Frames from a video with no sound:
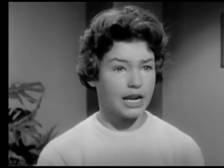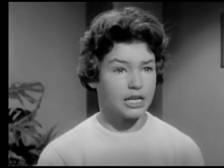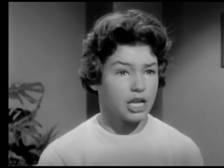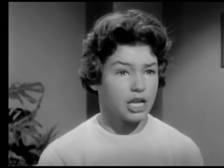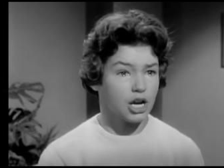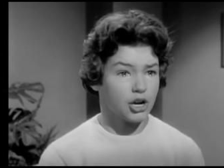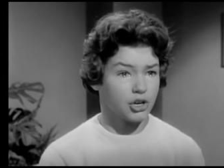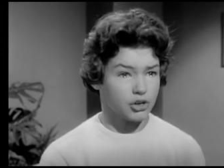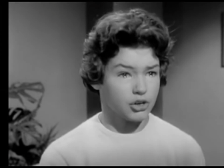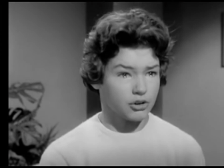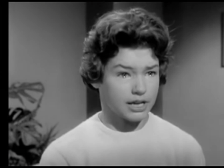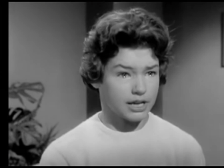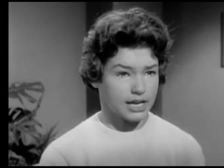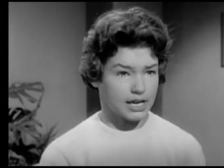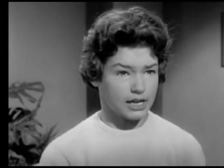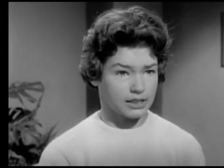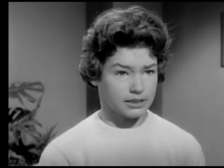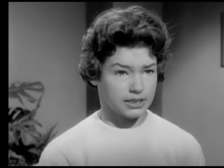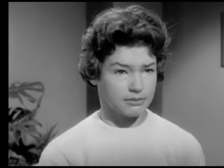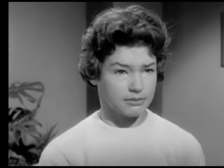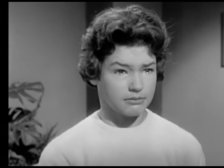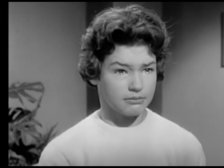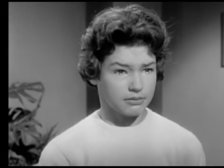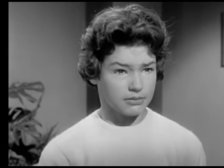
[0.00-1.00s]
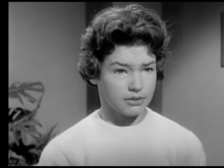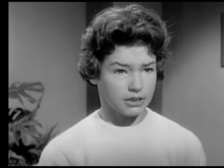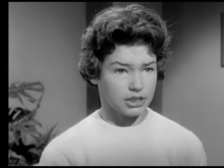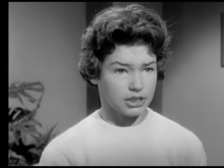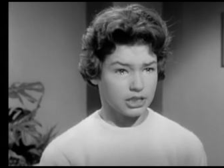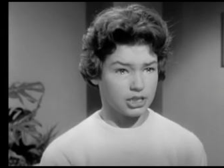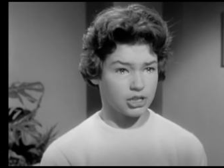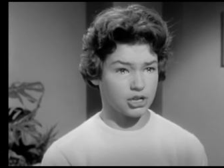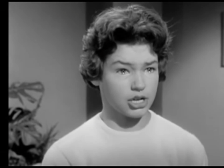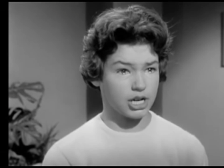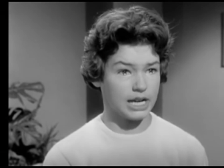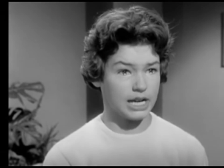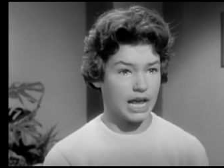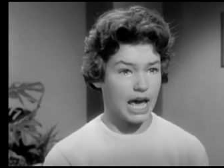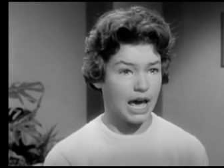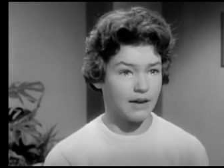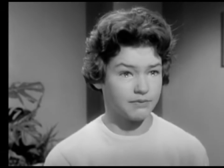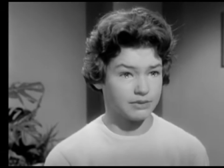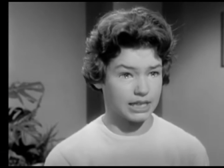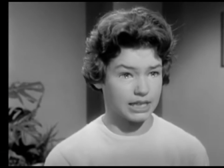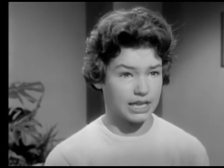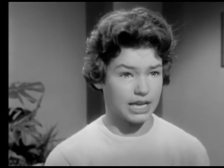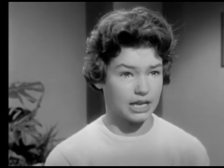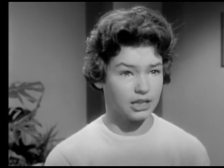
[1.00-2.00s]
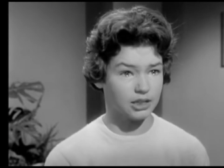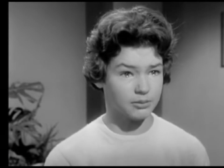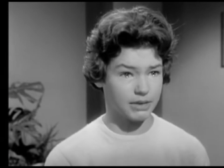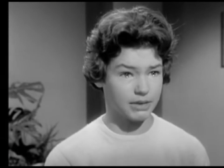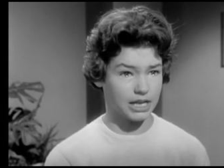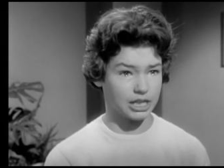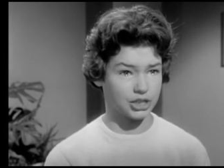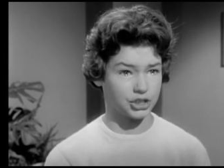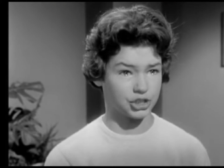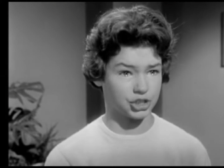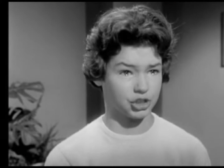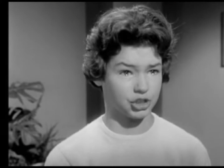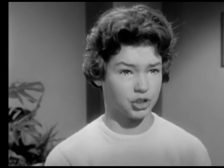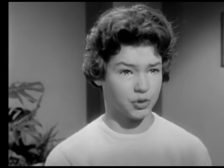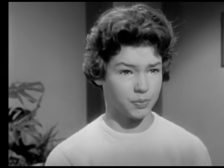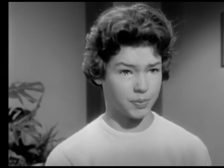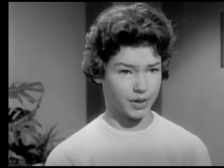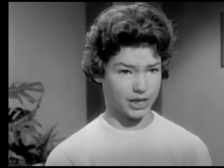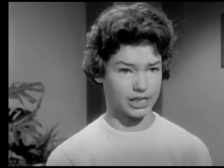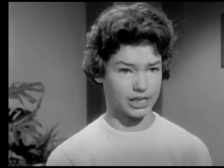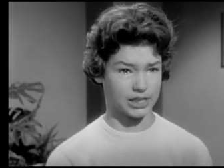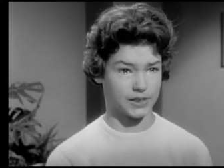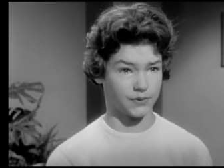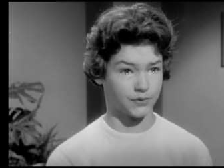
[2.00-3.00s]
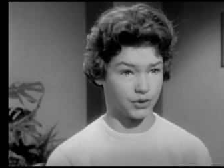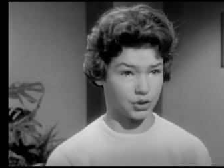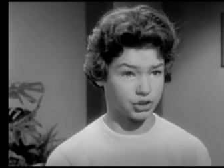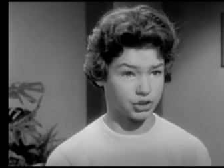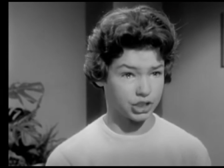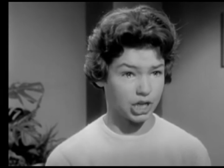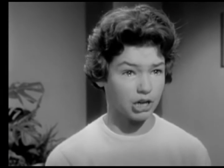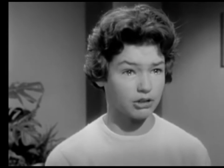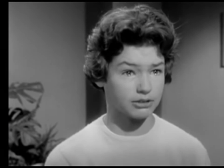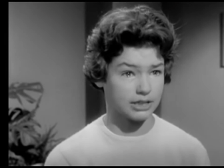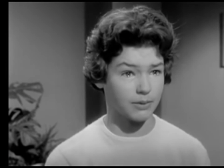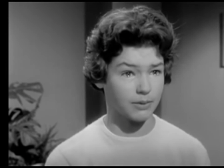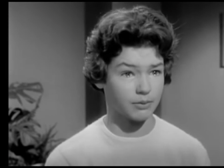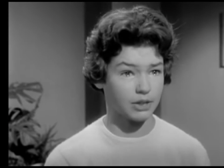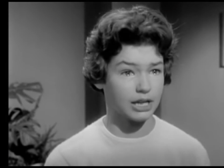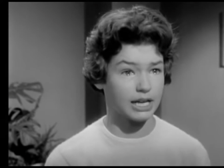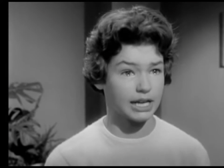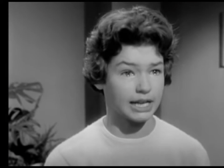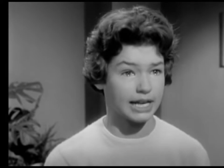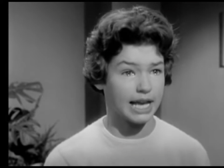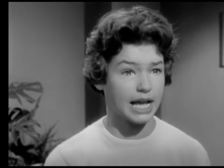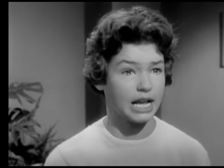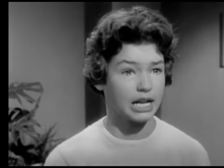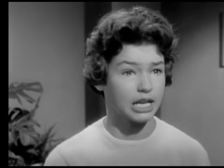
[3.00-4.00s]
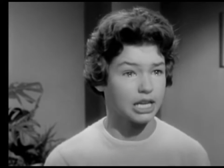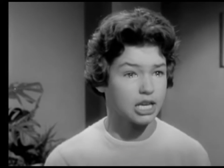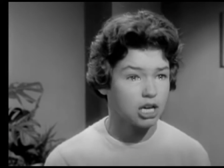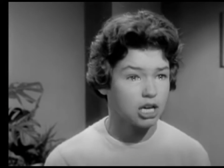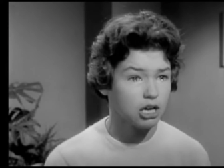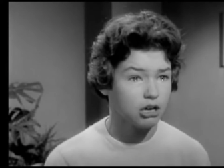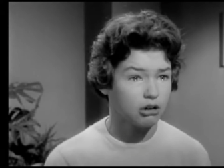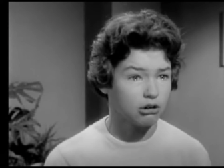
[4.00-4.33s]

Um, By the time we kind of get toward the end, you know, the jig is up, but